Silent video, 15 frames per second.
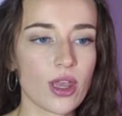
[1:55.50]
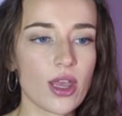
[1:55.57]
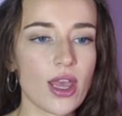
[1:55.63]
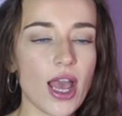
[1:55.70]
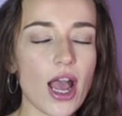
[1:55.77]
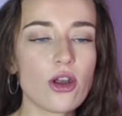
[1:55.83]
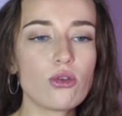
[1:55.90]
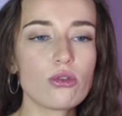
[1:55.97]

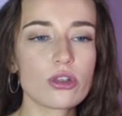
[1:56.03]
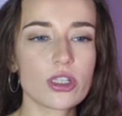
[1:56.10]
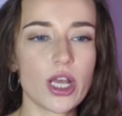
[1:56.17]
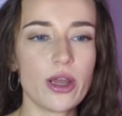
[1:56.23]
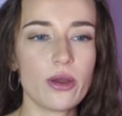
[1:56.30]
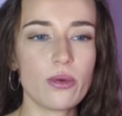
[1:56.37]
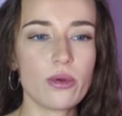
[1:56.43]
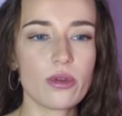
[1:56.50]
and
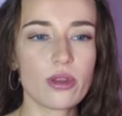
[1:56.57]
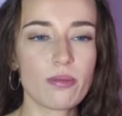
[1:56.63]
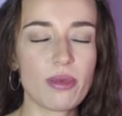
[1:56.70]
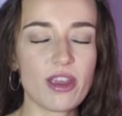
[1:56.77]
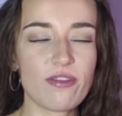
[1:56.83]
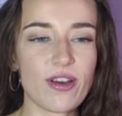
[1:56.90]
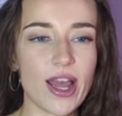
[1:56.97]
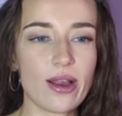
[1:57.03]
also the
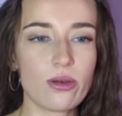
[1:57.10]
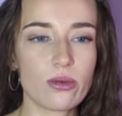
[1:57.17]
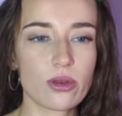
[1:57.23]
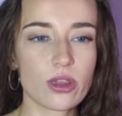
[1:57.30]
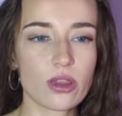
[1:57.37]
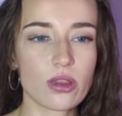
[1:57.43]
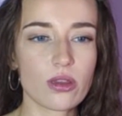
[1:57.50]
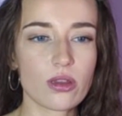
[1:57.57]
b file
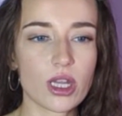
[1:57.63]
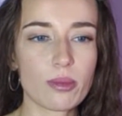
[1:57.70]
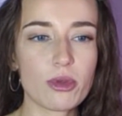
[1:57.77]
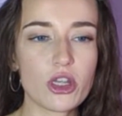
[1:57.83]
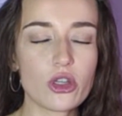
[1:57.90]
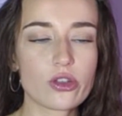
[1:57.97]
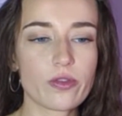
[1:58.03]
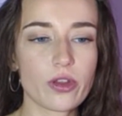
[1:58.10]
can be
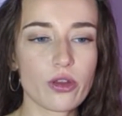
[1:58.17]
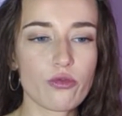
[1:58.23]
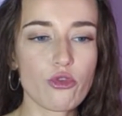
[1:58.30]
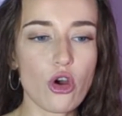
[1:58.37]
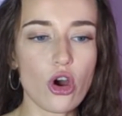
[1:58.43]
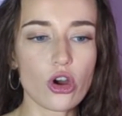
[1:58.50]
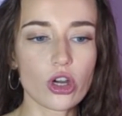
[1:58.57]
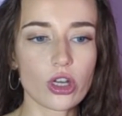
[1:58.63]
used for the
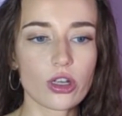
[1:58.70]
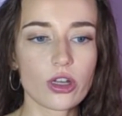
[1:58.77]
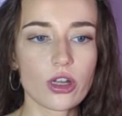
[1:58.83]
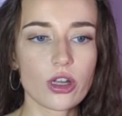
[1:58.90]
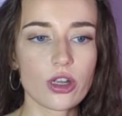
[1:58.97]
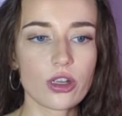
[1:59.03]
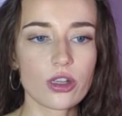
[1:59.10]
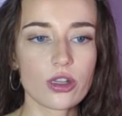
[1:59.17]
rook,
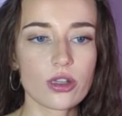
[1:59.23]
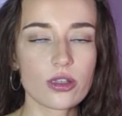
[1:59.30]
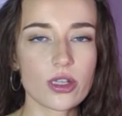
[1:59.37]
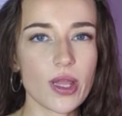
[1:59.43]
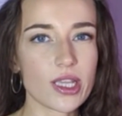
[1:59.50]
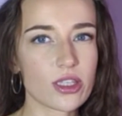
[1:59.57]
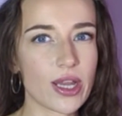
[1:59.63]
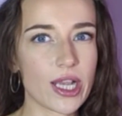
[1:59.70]
so
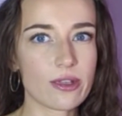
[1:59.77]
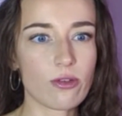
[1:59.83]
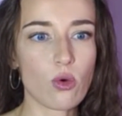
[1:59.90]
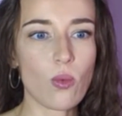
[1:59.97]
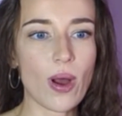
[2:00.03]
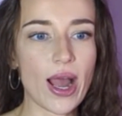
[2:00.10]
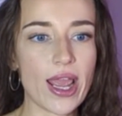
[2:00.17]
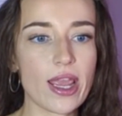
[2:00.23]
that's nice for
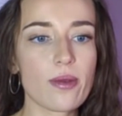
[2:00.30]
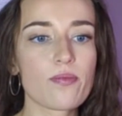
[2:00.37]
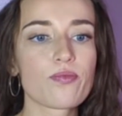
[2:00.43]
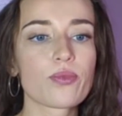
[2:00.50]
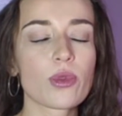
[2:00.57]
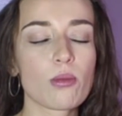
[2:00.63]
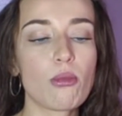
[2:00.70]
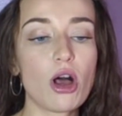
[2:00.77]
white.
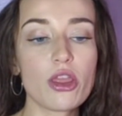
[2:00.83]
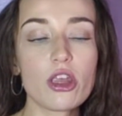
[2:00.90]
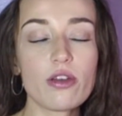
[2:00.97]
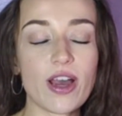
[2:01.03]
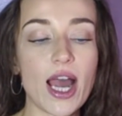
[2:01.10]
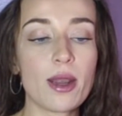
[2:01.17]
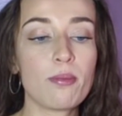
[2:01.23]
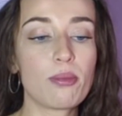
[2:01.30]
But on the other
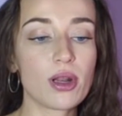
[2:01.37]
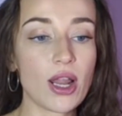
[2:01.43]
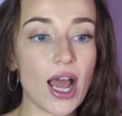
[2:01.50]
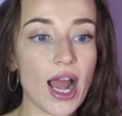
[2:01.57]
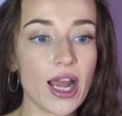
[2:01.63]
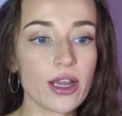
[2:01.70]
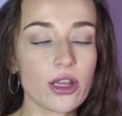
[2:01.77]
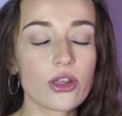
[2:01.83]
hand,
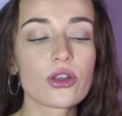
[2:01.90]
black